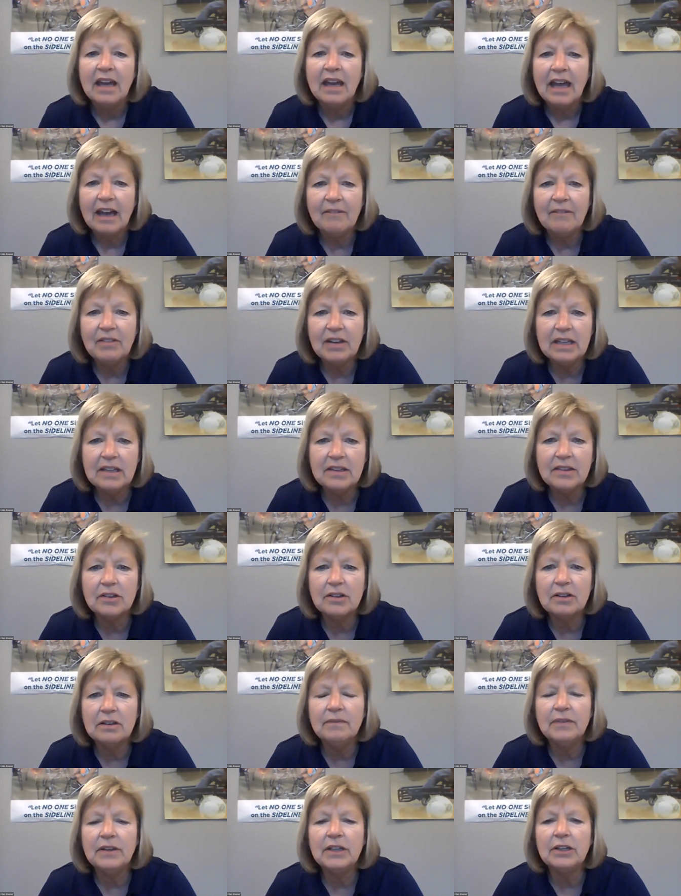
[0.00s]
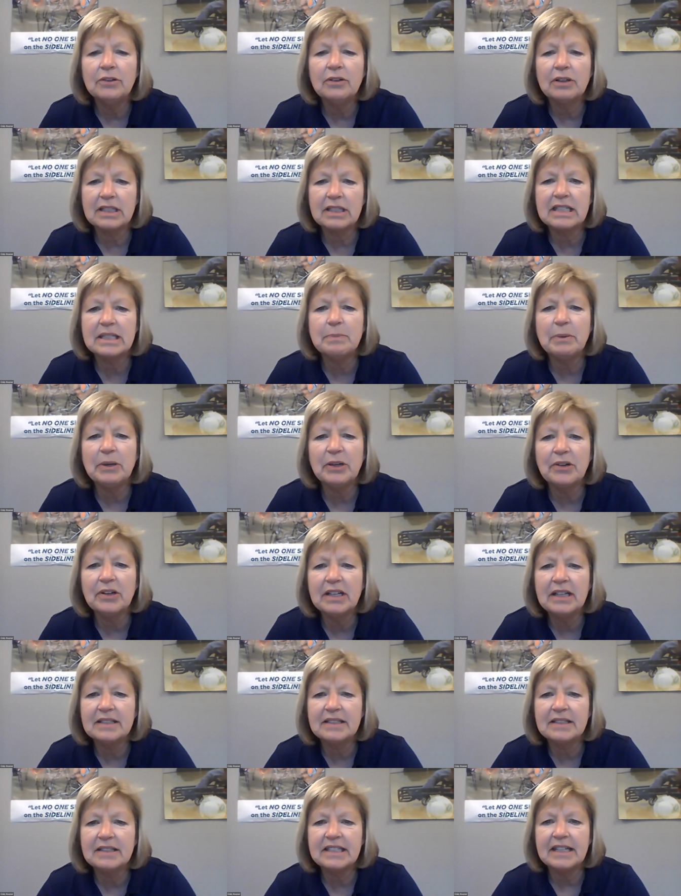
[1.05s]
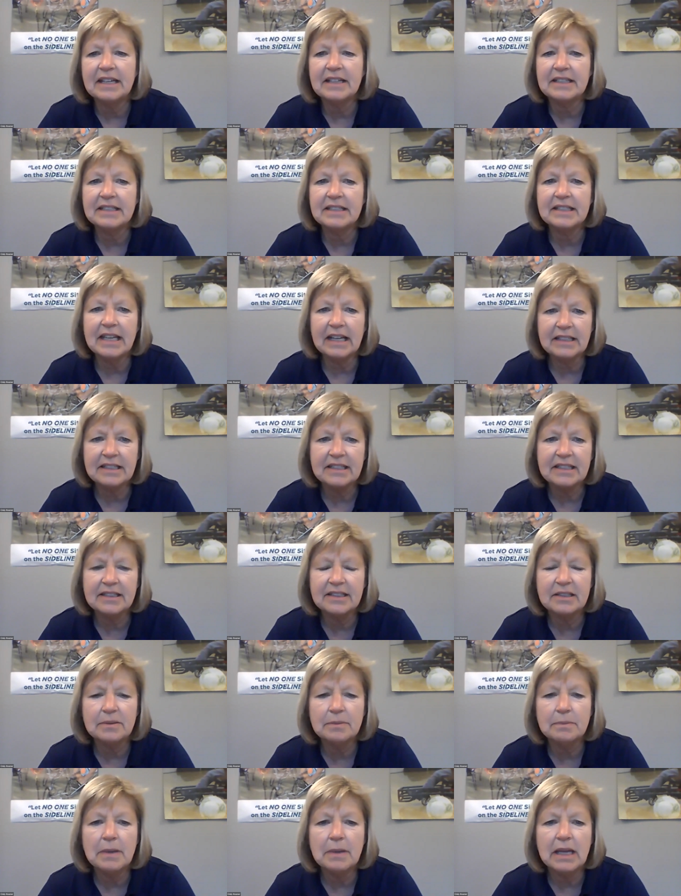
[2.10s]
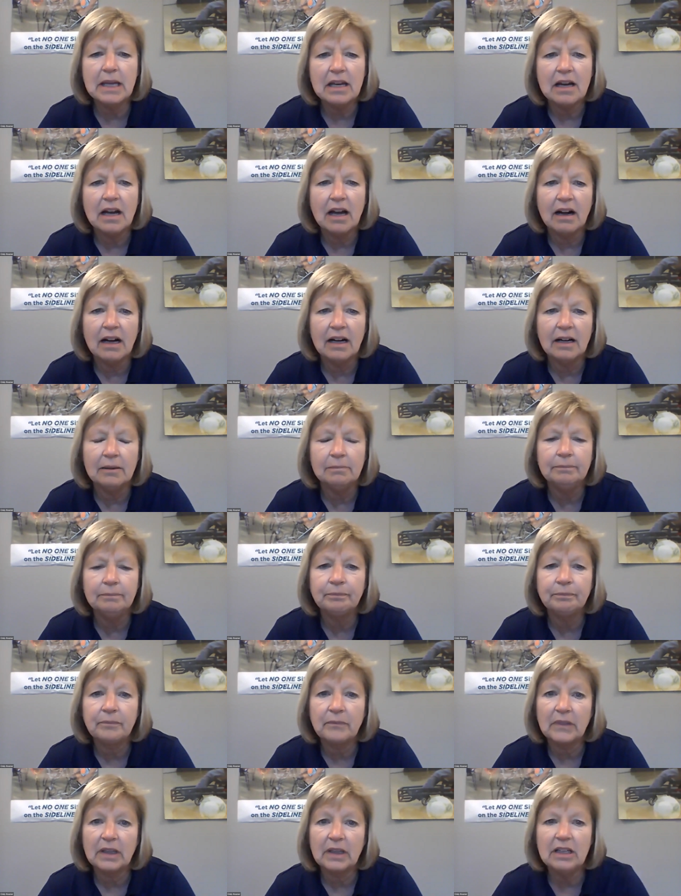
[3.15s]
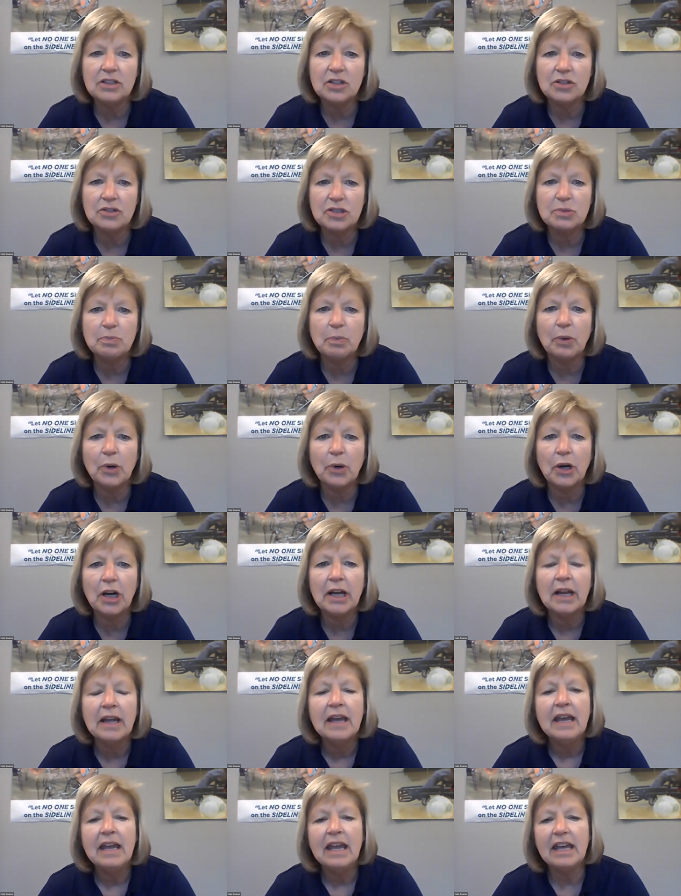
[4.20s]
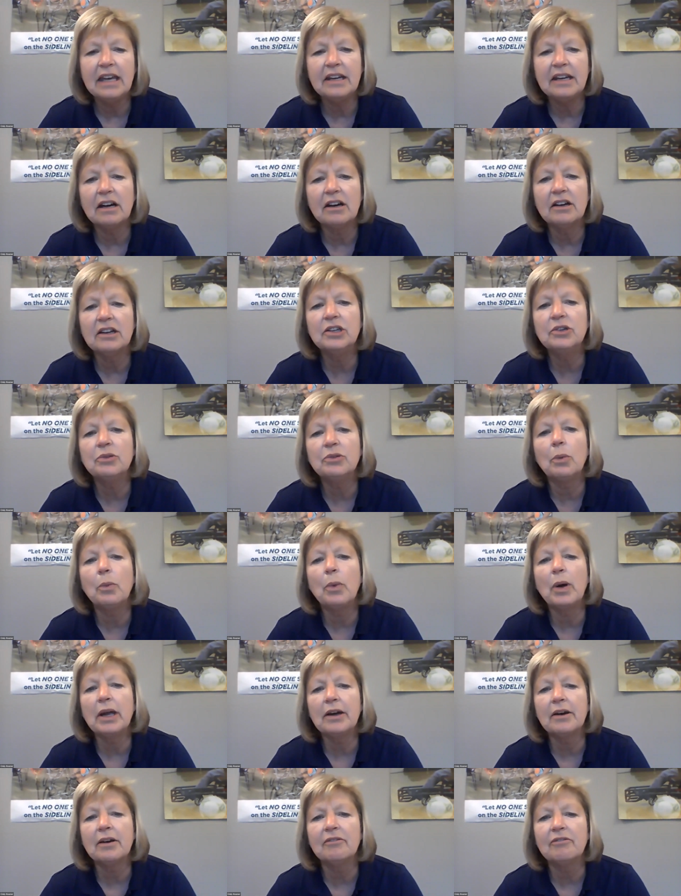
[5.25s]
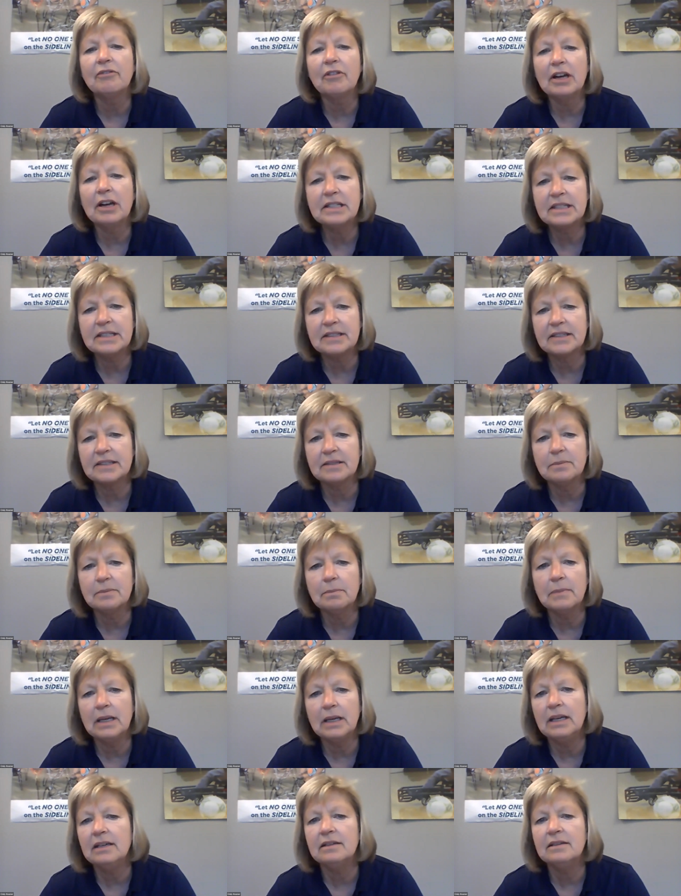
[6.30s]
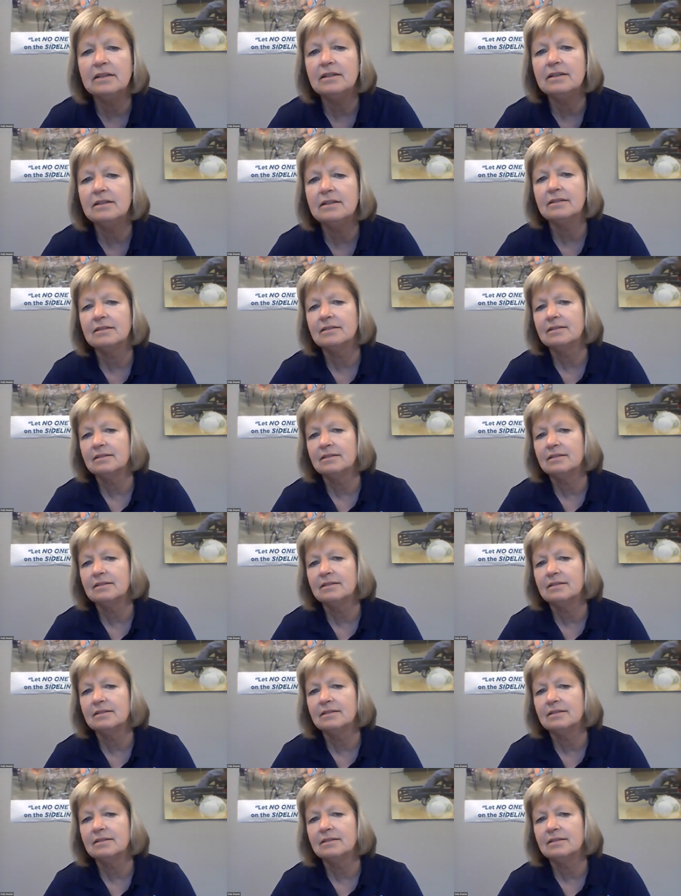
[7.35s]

Have either of you experienced any sexism in your sport, and are you aware of racism in